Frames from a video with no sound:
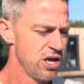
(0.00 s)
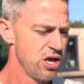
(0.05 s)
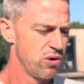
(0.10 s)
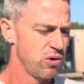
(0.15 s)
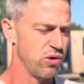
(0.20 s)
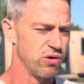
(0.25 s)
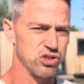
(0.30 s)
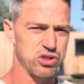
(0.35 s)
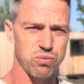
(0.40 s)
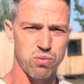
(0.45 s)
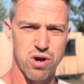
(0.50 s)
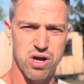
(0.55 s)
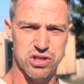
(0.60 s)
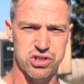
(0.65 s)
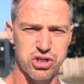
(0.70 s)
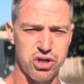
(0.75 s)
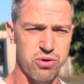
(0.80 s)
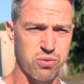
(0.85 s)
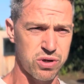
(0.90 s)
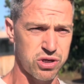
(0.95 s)
We've got some work to
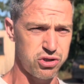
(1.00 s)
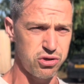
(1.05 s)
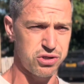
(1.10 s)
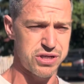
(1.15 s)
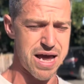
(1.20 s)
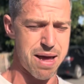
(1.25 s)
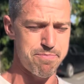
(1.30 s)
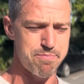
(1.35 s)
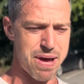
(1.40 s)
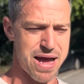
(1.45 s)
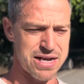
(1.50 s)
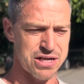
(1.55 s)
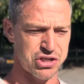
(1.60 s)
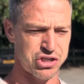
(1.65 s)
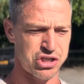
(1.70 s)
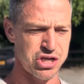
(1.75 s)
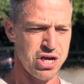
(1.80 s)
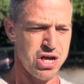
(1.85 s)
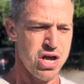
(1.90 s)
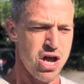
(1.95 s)
do. We're gonna do 10
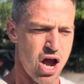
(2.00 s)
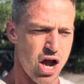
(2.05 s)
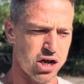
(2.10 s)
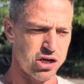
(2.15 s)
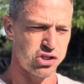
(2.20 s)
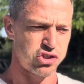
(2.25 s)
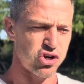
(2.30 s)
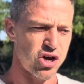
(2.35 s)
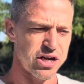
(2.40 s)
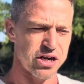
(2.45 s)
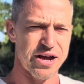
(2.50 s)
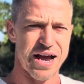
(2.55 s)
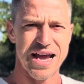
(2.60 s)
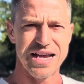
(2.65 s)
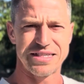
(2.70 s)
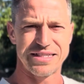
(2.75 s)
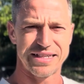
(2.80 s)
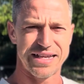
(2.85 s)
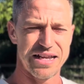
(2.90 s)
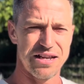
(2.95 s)
bench. I'm gonna try and get
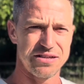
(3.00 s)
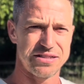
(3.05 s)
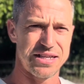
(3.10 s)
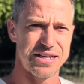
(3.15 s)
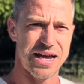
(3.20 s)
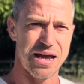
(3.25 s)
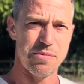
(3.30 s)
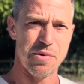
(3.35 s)
80 kilos today.